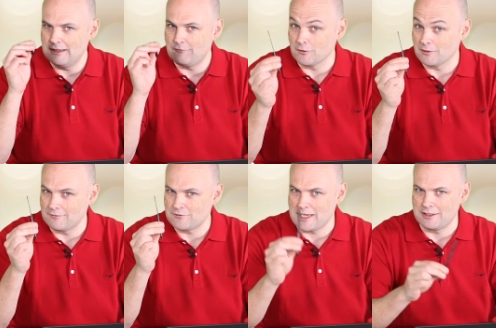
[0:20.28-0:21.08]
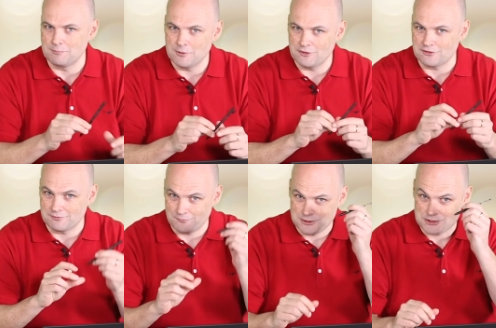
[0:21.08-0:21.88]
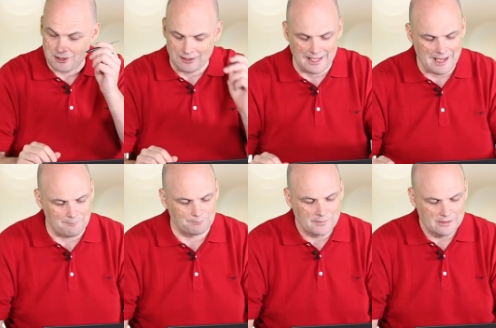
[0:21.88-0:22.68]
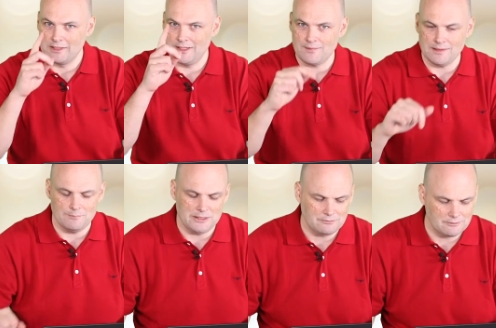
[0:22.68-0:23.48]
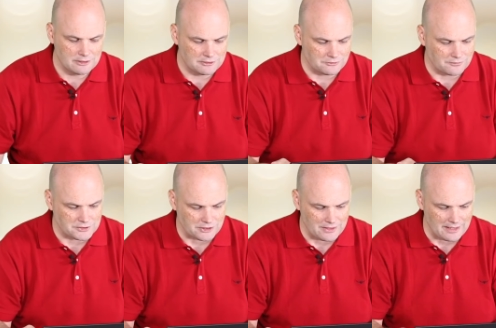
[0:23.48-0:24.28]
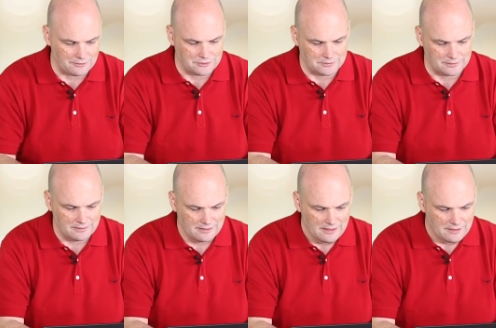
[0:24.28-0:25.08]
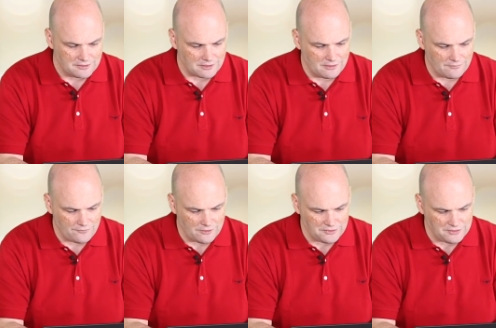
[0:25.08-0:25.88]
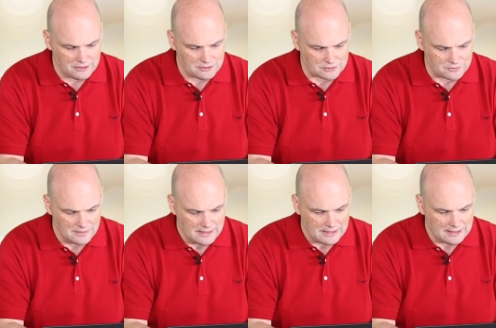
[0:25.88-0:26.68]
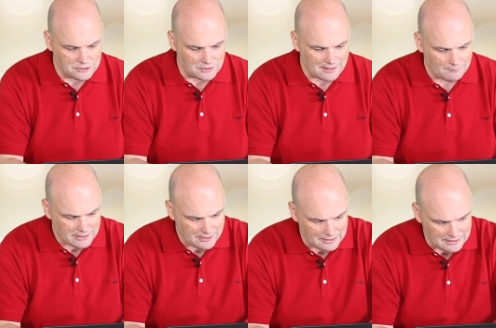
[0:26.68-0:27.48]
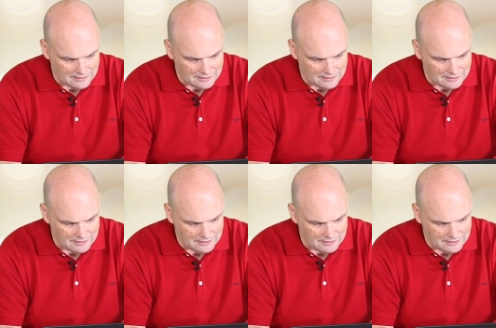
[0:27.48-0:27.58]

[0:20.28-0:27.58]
if you're a left-handed person, which I am. Anyway, let me sort of show you how to do it. So the first thing you do is you come down